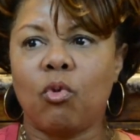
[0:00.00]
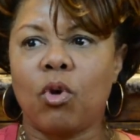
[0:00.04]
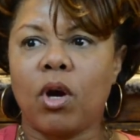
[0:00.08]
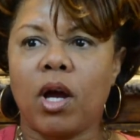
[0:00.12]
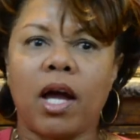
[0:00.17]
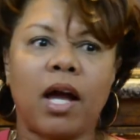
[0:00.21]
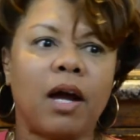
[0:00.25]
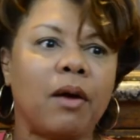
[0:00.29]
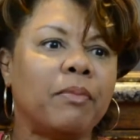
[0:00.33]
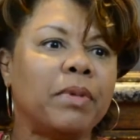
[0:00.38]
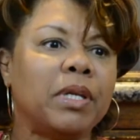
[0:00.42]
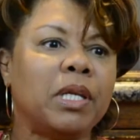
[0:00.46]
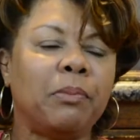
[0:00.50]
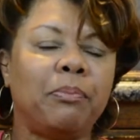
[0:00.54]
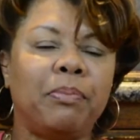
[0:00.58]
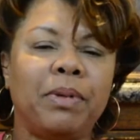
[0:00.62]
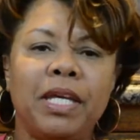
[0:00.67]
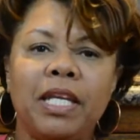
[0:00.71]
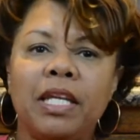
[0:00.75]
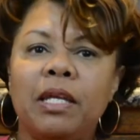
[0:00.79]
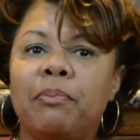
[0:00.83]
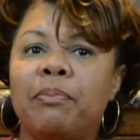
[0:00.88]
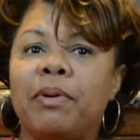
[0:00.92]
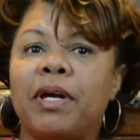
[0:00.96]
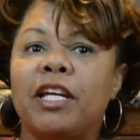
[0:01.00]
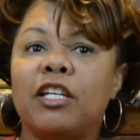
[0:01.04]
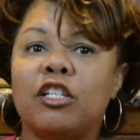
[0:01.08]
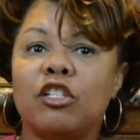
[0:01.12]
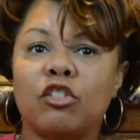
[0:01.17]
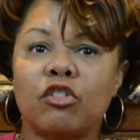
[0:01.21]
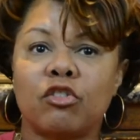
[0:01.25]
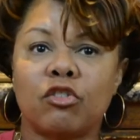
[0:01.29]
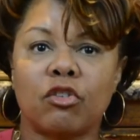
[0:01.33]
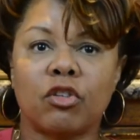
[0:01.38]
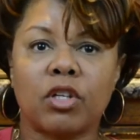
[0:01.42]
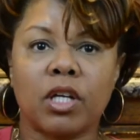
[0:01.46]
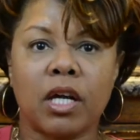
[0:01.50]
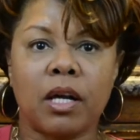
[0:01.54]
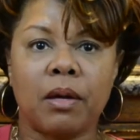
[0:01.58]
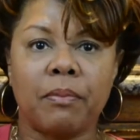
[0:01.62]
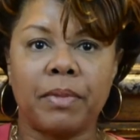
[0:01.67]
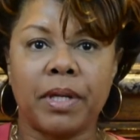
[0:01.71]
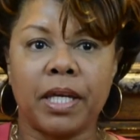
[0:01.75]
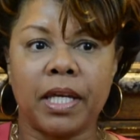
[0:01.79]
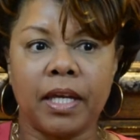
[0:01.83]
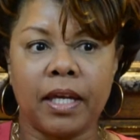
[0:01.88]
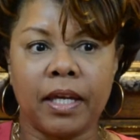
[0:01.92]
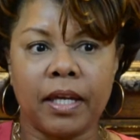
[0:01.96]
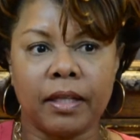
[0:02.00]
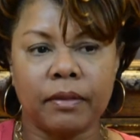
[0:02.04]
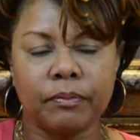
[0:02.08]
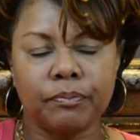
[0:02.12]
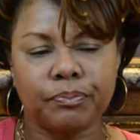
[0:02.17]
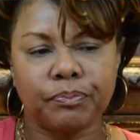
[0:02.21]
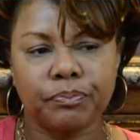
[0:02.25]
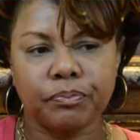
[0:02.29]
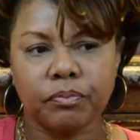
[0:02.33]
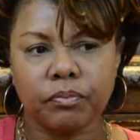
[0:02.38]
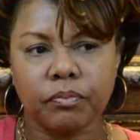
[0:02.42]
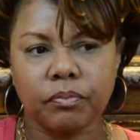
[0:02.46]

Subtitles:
How many PD patients are coming in.